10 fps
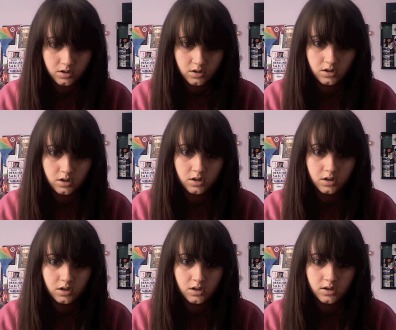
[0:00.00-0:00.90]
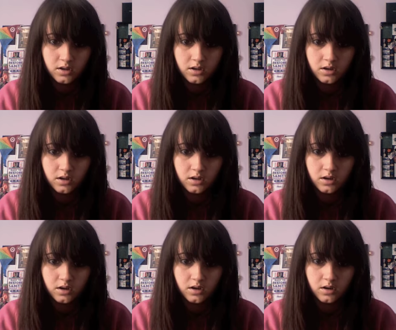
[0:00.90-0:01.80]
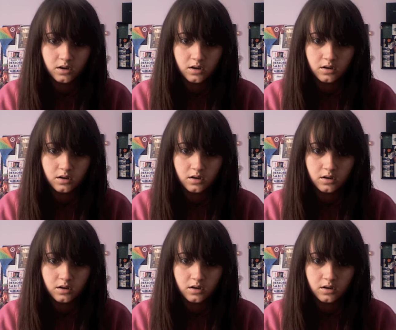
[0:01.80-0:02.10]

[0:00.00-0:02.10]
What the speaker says: Nobody speaks.